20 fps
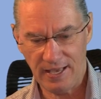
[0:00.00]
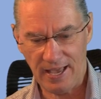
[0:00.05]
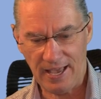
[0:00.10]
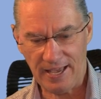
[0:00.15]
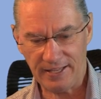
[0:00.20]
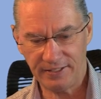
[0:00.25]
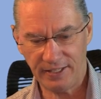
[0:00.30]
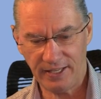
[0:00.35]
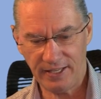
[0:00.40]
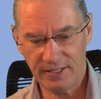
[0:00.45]

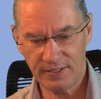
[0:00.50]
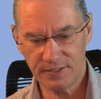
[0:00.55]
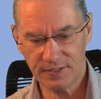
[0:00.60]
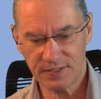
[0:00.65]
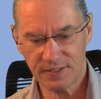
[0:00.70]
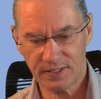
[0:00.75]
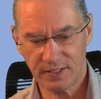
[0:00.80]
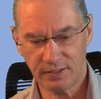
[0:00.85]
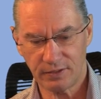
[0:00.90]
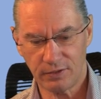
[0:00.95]
and
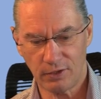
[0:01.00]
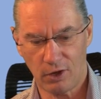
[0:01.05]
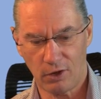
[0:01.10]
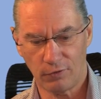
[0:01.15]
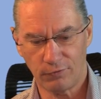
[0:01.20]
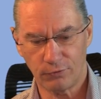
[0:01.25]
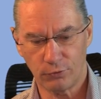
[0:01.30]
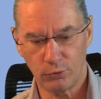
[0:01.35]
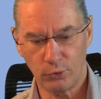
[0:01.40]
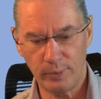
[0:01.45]
instead
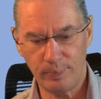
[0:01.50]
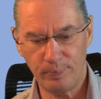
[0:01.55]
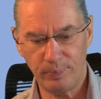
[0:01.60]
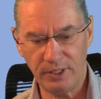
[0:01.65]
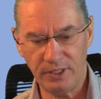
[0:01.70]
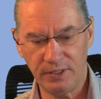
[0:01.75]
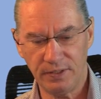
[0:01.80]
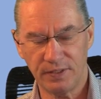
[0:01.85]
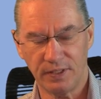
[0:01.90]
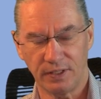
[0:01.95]
of
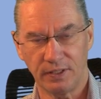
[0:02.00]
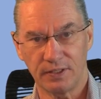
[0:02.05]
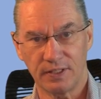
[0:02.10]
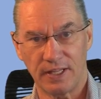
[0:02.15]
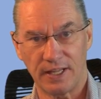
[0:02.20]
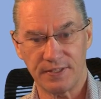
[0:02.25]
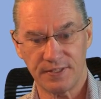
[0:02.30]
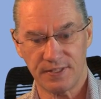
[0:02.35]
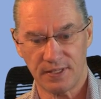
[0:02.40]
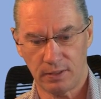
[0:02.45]
repeating
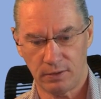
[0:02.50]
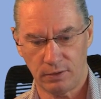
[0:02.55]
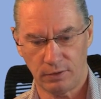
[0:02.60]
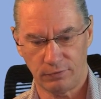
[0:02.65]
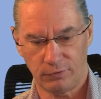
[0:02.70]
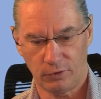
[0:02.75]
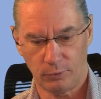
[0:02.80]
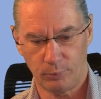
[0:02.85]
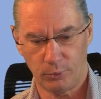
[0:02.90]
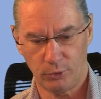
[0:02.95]
that set
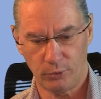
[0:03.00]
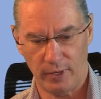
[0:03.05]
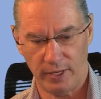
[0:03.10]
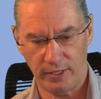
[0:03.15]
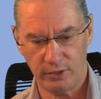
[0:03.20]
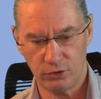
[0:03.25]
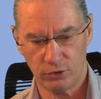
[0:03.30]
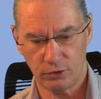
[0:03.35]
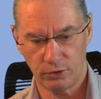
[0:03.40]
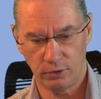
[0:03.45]
of
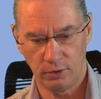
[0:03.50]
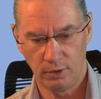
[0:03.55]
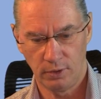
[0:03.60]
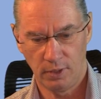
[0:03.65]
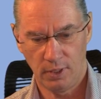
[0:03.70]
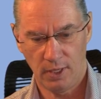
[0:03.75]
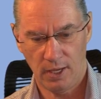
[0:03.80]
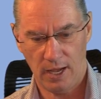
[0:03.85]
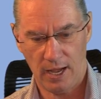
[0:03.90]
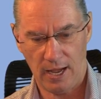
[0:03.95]
operation,
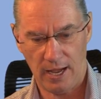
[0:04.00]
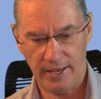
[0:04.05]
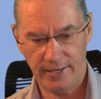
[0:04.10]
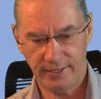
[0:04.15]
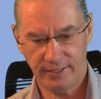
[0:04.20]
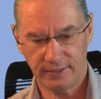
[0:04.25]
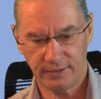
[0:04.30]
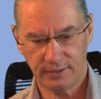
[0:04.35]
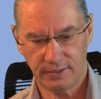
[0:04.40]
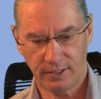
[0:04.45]
I
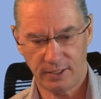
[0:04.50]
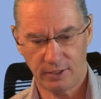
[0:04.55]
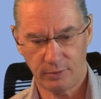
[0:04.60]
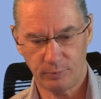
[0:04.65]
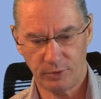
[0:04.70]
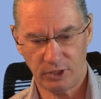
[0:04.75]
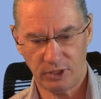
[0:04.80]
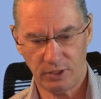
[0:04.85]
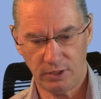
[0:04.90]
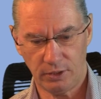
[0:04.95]
can come
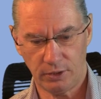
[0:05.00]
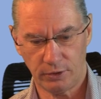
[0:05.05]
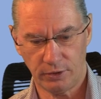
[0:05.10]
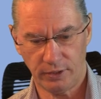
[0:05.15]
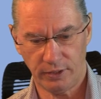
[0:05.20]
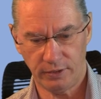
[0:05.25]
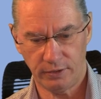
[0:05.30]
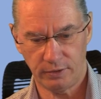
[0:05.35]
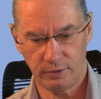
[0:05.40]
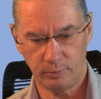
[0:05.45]
here
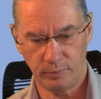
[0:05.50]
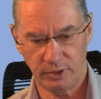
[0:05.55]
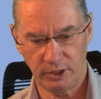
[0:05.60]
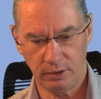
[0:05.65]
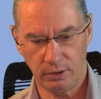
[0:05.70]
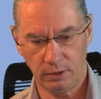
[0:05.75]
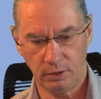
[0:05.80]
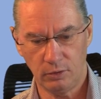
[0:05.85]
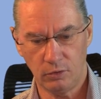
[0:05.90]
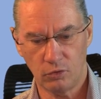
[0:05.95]
in the
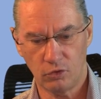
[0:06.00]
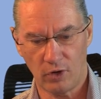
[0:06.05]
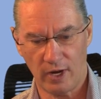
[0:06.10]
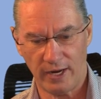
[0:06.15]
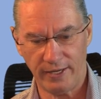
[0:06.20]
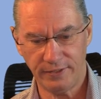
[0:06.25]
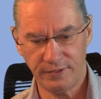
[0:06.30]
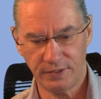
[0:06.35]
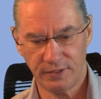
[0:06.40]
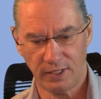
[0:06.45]
middle,
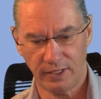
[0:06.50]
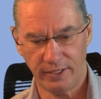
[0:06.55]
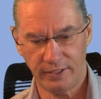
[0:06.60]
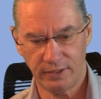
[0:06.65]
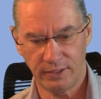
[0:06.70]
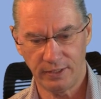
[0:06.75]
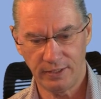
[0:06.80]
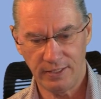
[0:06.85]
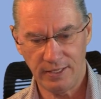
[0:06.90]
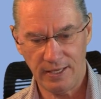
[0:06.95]
right
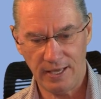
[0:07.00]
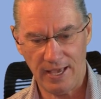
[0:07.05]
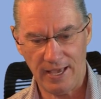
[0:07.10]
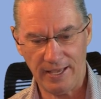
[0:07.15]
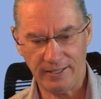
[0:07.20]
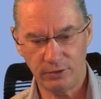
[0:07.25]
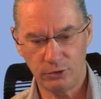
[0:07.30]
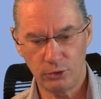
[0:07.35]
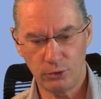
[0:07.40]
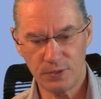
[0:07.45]
click,
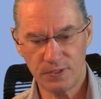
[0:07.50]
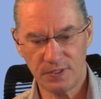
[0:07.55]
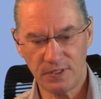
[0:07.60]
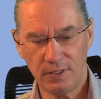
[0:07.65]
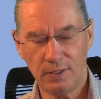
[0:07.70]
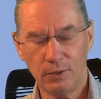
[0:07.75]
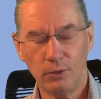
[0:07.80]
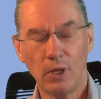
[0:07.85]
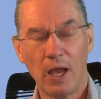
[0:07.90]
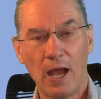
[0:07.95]
and you
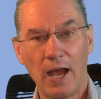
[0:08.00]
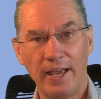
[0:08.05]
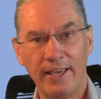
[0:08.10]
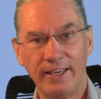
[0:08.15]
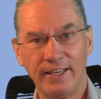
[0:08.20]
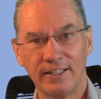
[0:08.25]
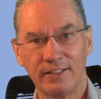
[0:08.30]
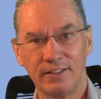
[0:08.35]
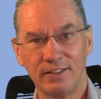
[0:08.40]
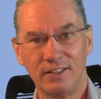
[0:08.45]
see I
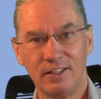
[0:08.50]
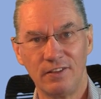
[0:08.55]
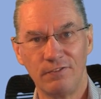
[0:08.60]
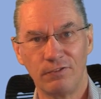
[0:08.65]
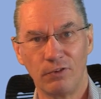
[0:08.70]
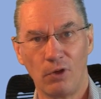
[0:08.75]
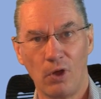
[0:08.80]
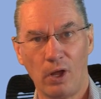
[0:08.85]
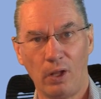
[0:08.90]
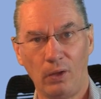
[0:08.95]
can
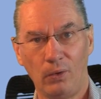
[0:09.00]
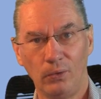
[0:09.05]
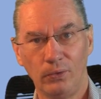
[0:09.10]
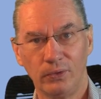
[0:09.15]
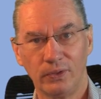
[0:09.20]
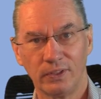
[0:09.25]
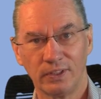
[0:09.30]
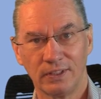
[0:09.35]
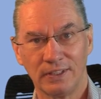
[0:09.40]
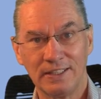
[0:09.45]
default
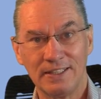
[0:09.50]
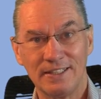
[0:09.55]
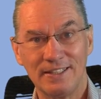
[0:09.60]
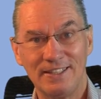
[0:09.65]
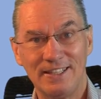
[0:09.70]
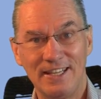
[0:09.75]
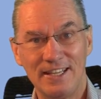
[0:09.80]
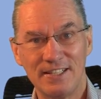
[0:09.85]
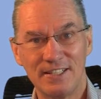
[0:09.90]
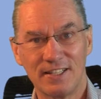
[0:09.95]

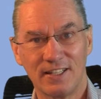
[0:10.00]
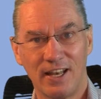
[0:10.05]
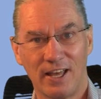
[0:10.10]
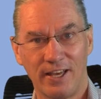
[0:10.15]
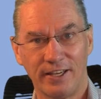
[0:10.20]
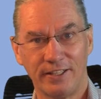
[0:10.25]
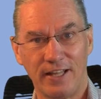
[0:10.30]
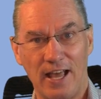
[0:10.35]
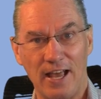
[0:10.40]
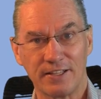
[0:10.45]
this
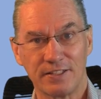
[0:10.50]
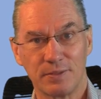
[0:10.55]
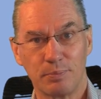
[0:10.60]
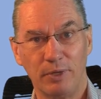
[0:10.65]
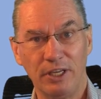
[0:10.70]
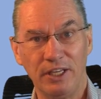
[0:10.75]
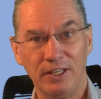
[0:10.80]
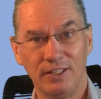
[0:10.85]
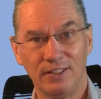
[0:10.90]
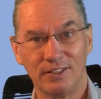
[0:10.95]
line as
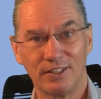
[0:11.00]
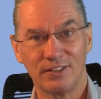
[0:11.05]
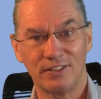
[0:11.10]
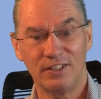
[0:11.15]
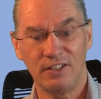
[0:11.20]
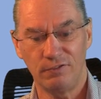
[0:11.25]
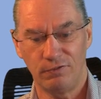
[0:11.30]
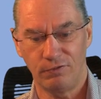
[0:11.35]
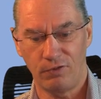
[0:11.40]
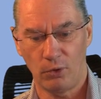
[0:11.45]
being the
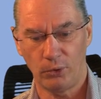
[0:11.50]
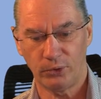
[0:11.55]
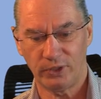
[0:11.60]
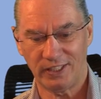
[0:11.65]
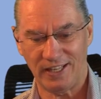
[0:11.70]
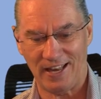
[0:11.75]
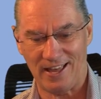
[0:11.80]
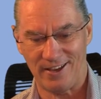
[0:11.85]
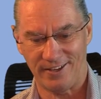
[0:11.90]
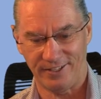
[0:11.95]
default
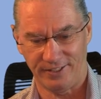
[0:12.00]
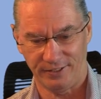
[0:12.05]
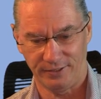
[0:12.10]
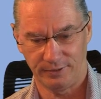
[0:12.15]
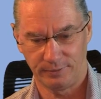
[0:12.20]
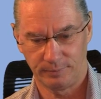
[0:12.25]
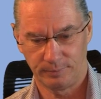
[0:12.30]
line.